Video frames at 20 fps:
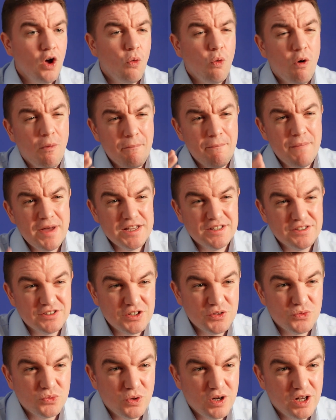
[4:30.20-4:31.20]
What makes
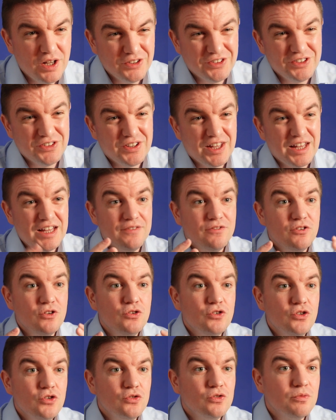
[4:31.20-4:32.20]
it worse is that if you
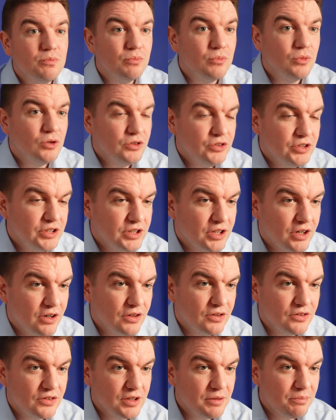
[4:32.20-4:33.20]
use
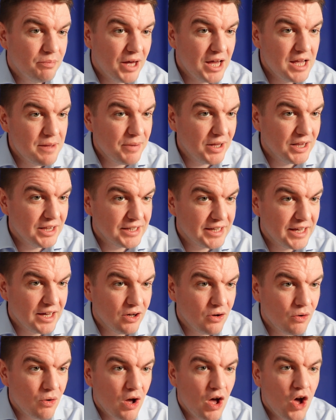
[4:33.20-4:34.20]
multi-currency PayPal
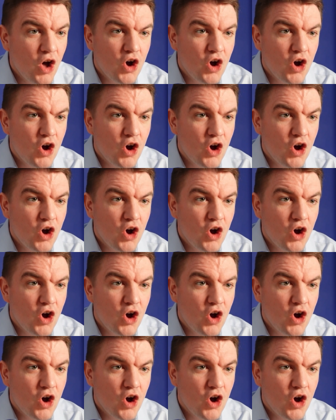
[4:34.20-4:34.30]
account,